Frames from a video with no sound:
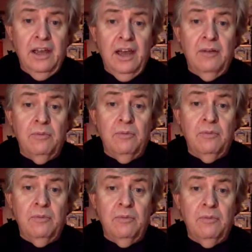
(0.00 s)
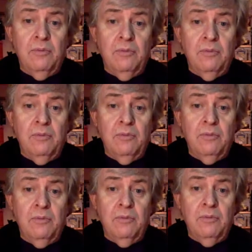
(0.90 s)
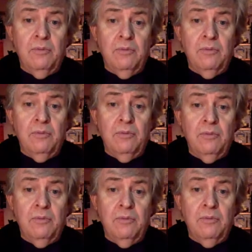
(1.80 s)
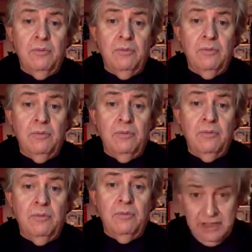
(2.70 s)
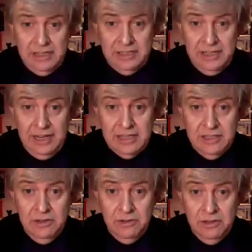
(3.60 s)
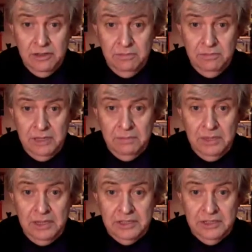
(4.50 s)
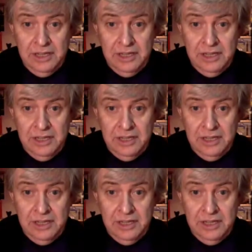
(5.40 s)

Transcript: And when people are fearful, they don't tend to have that empathetic, let's look at the bigger picture.